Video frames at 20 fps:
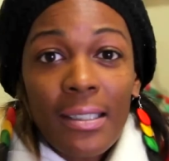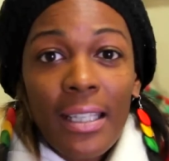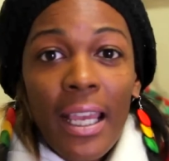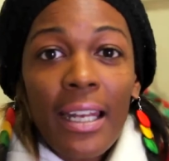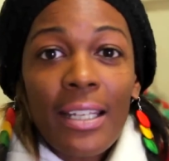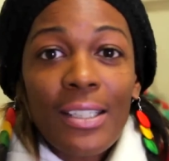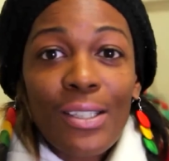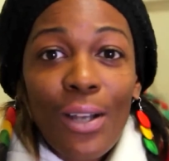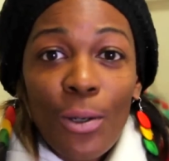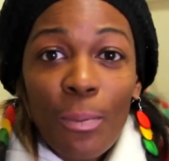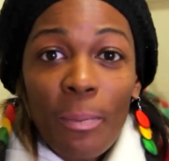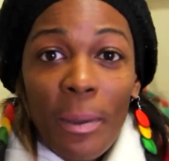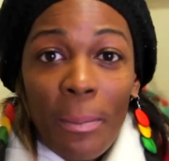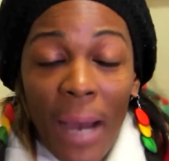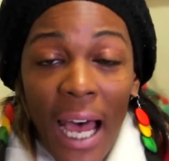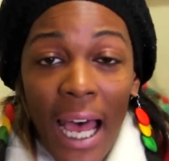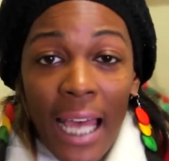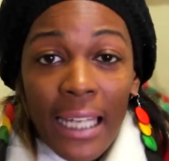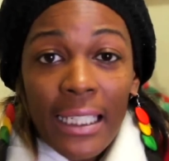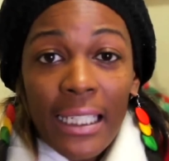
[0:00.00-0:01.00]
that is
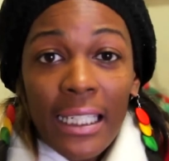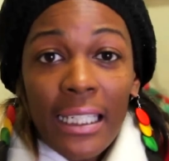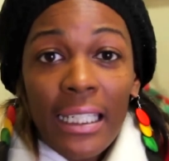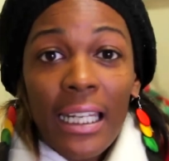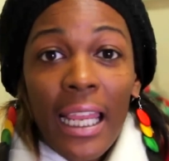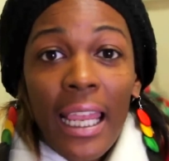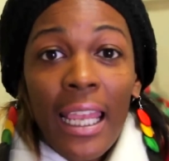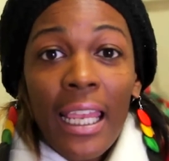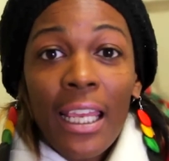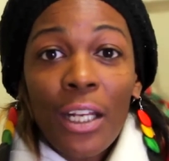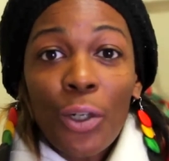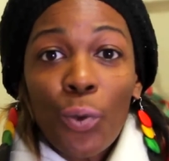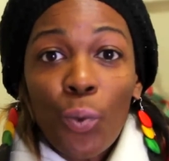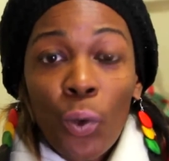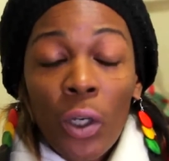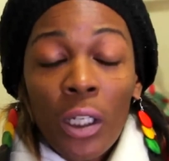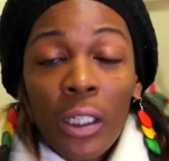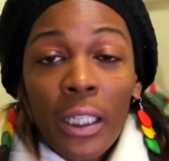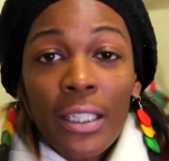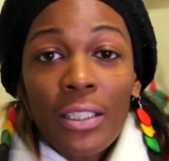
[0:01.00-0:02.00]
open-minded
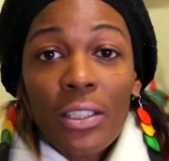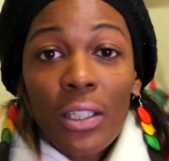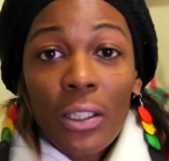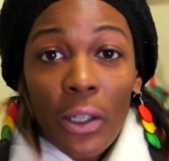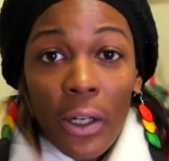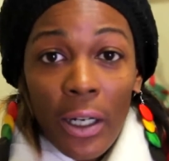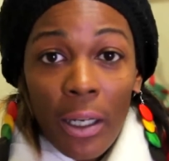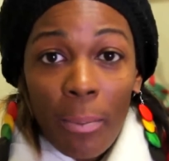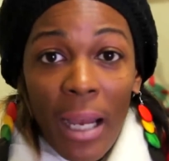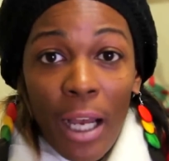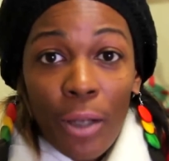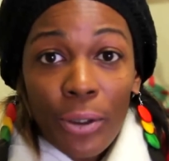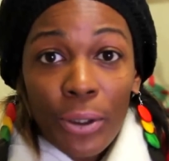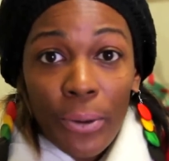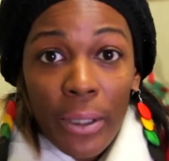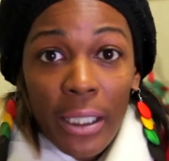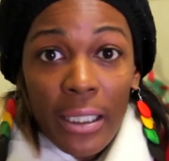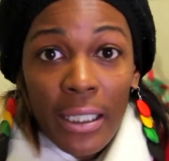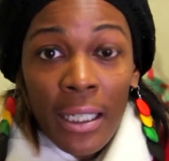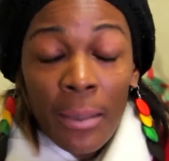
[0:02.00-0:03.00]
and willing to learn about
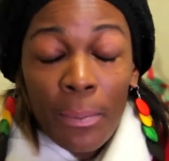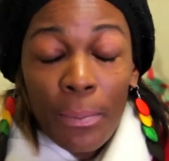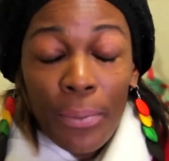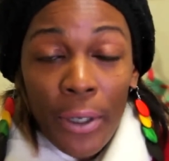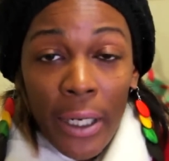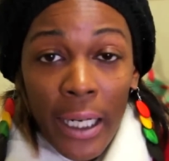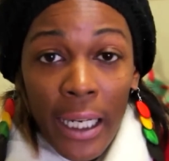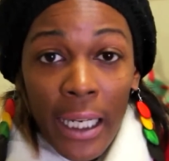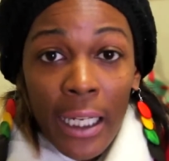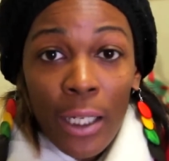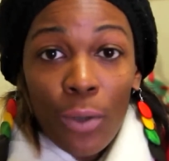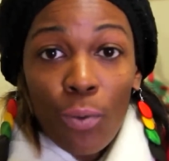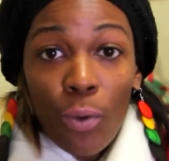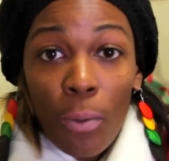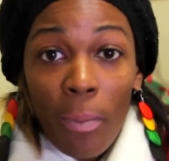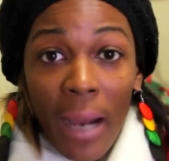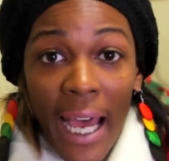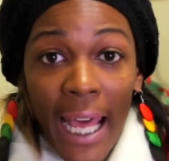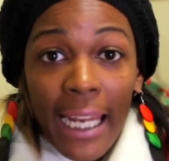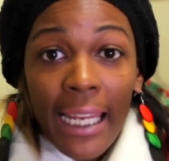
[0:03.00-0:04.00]
3D printing
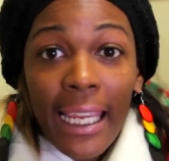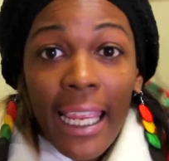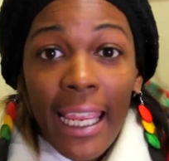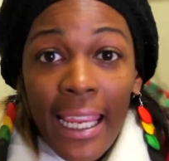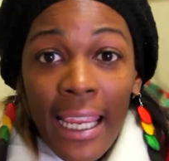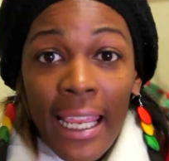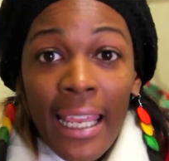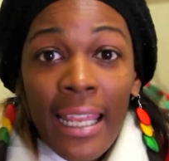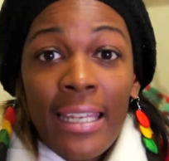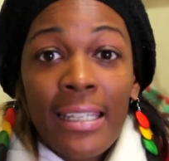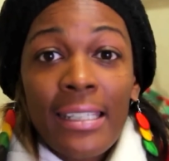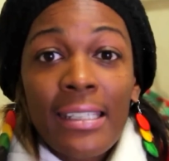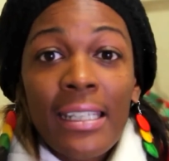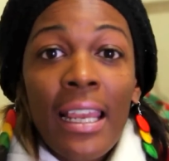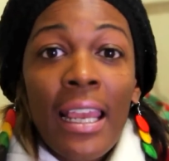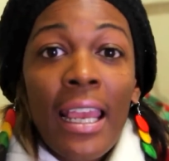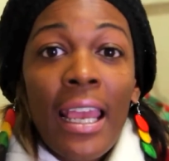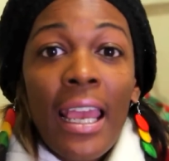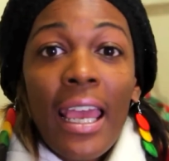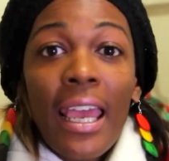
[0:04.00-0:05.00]
robotic hands
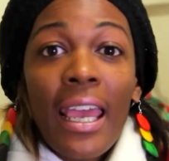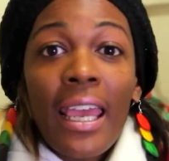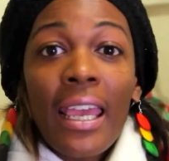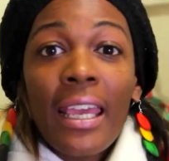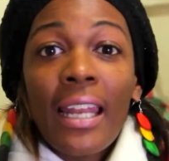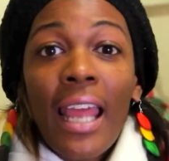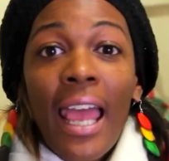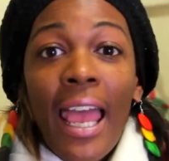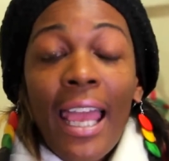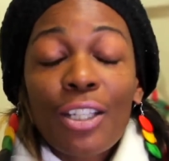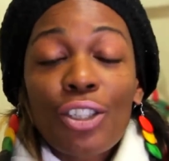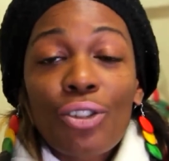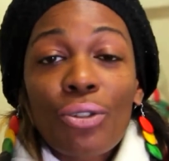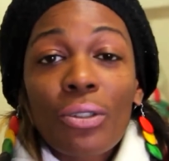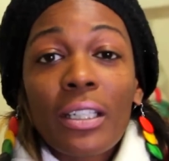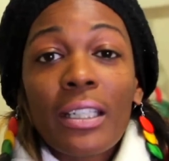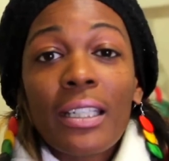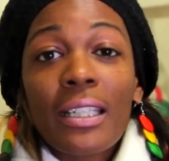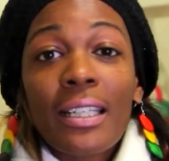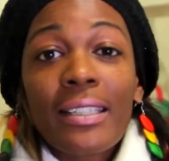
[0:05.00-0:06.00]
and
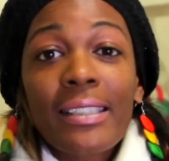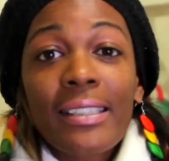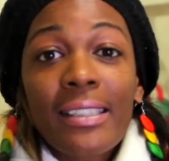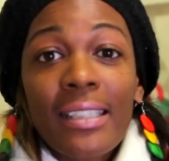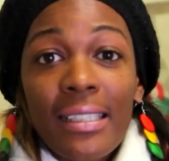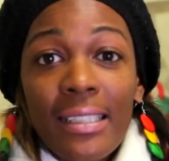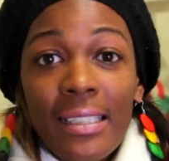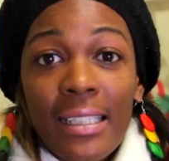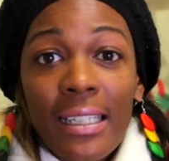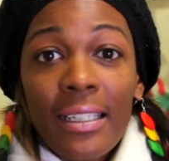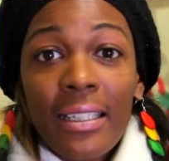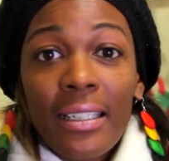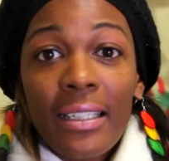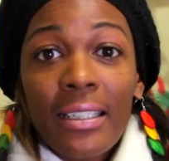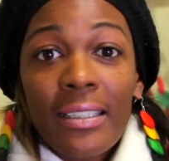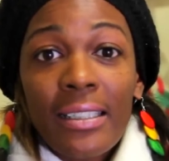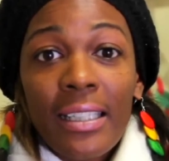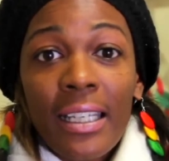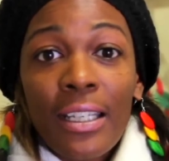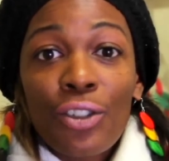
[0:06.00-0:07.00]
actually assisting
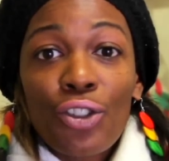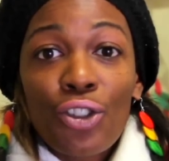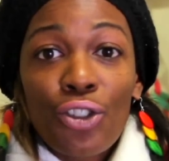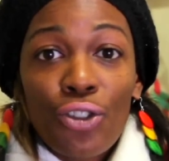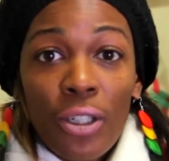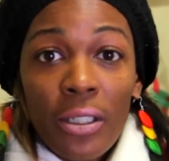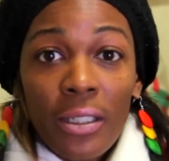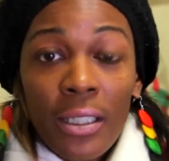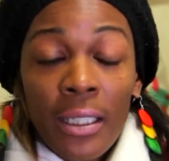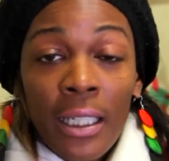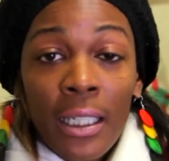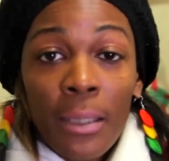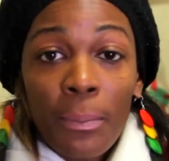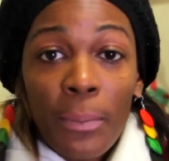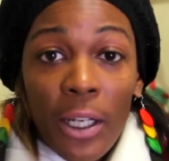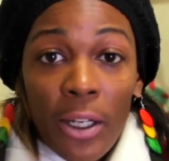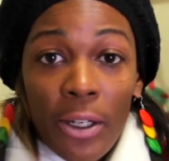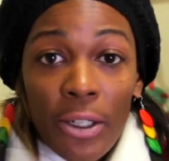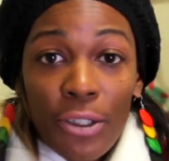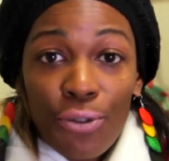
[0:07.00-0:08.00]
us in strengthening
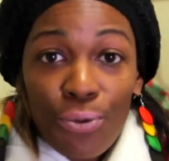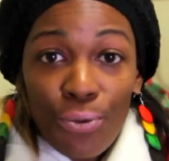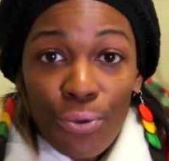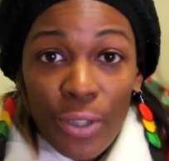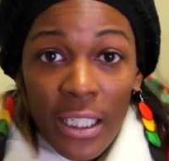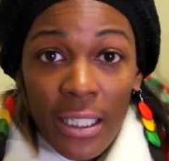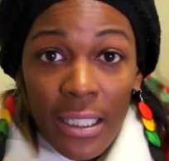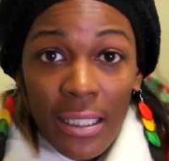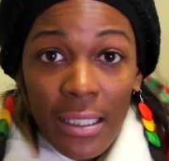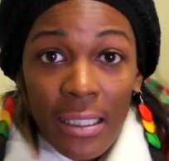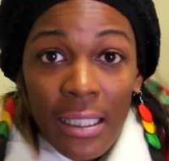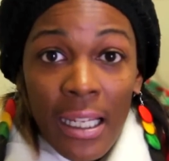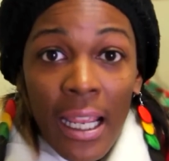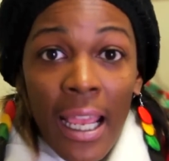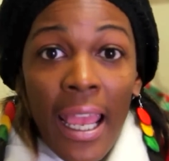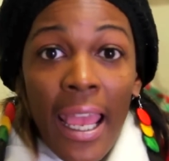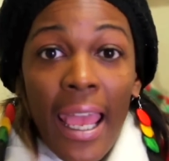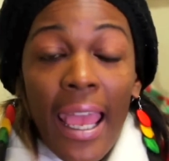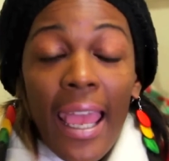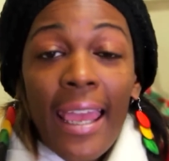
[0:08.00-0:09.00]
Parris' wrists
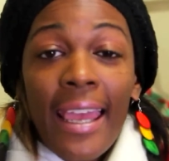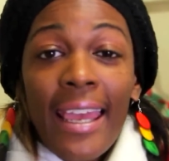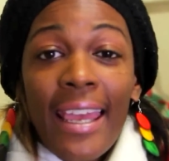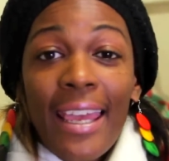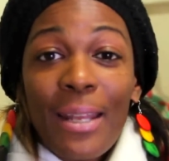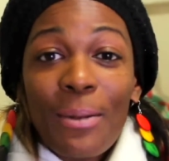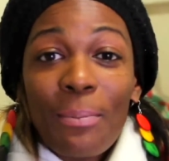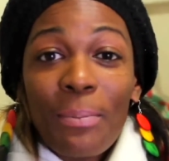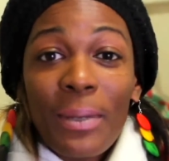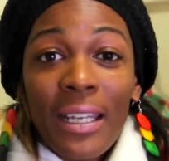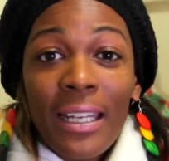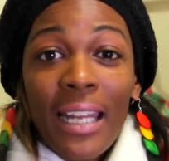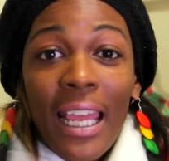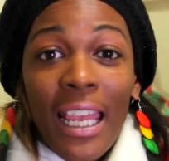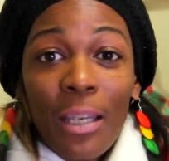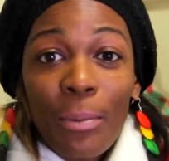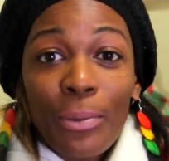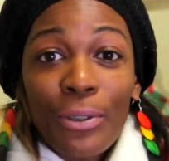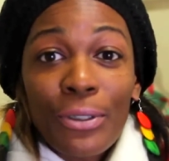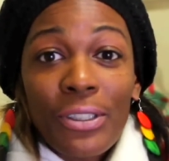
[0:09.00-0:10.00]
and being
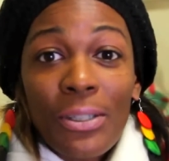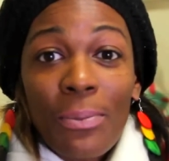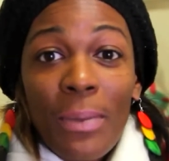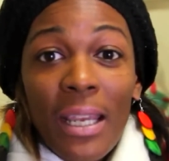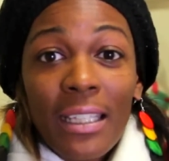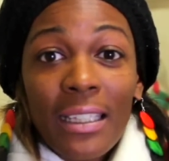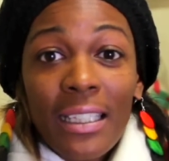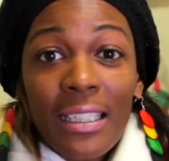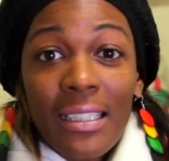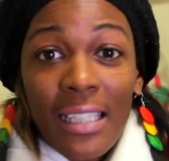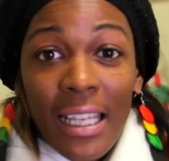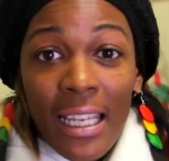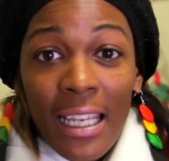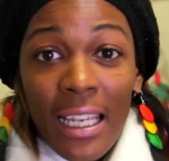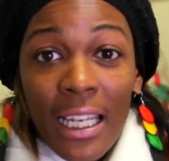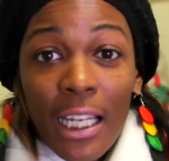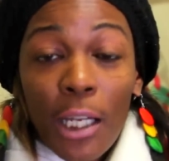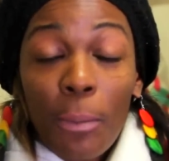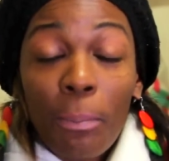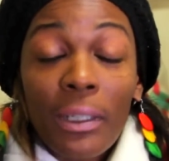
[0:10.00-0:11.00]
able to make this
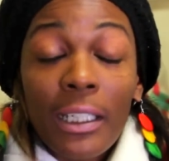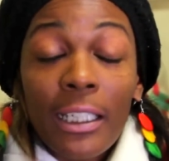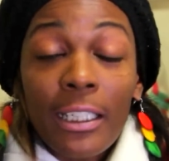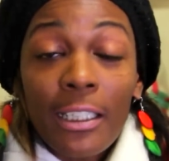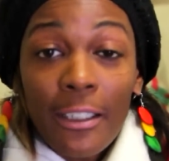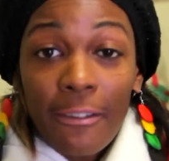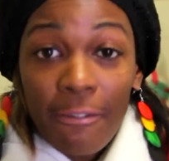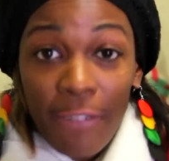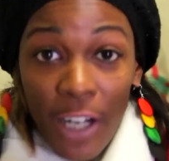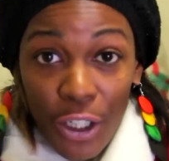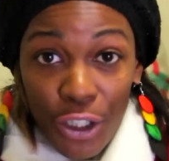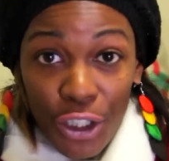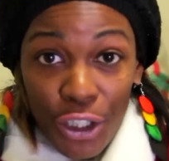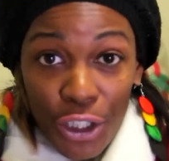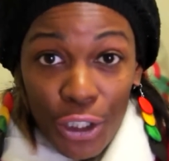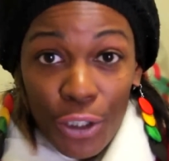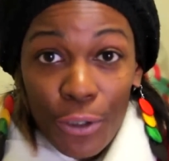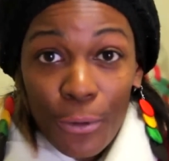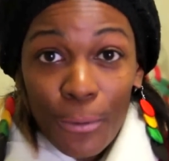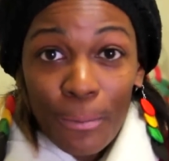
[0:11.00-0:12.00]
hand completely
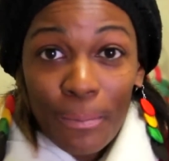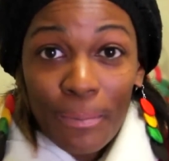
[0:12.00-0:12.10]
functional.